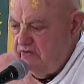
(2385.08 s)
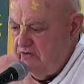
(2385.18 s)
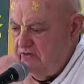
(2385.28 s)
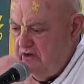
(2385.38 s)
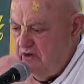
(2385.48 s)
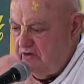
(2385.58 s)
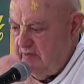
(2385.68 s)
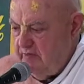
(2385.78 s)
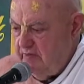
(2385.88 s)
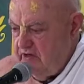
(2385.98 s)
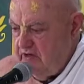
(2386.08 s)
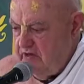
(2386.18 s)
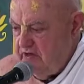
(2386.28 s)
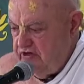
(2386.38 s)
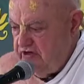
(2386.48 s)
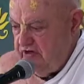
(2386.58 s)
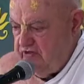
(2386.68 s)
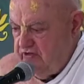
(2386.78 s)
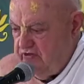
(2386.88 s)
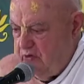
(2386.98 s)
And so they all came to
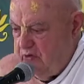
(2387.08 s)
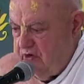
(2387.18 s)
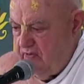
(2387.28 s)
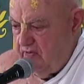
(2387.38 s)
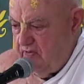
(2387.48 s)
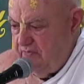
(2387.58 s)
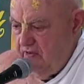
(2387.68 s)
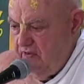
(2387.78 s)
see the first pourer.